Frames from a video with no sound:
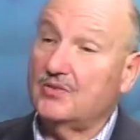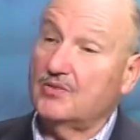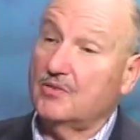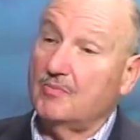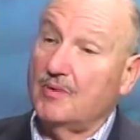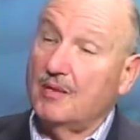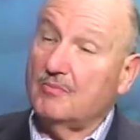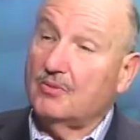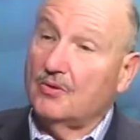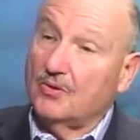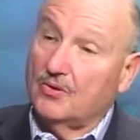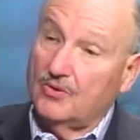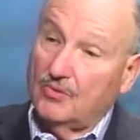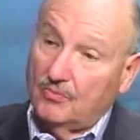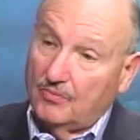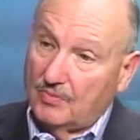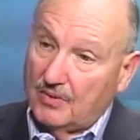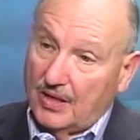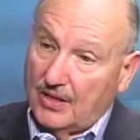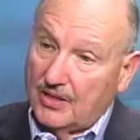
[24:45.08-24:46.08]
Do you
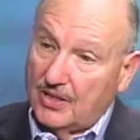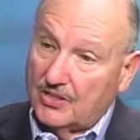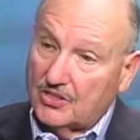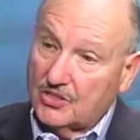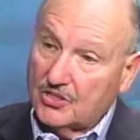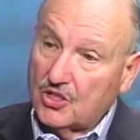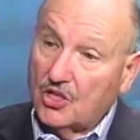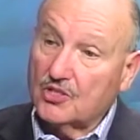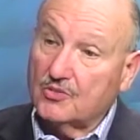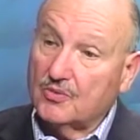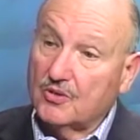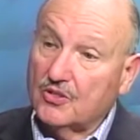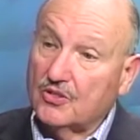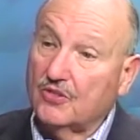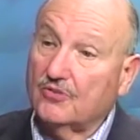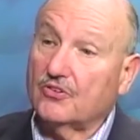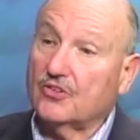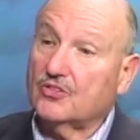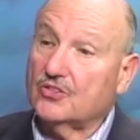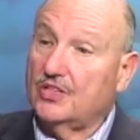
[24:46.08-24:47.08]
remember Salisbury
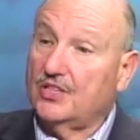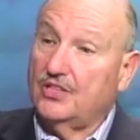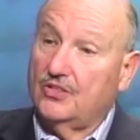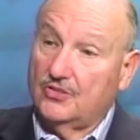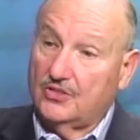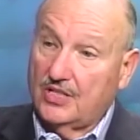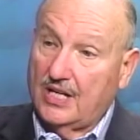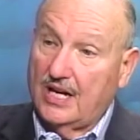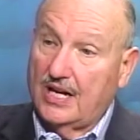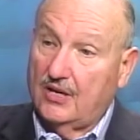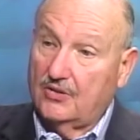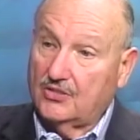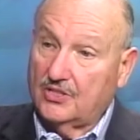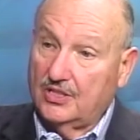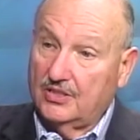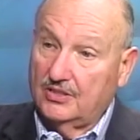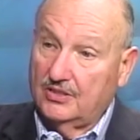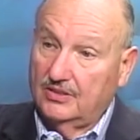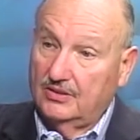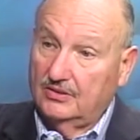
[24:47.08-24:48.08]
University used to house
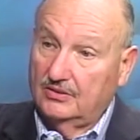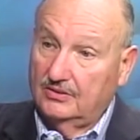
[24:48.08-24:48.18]
it?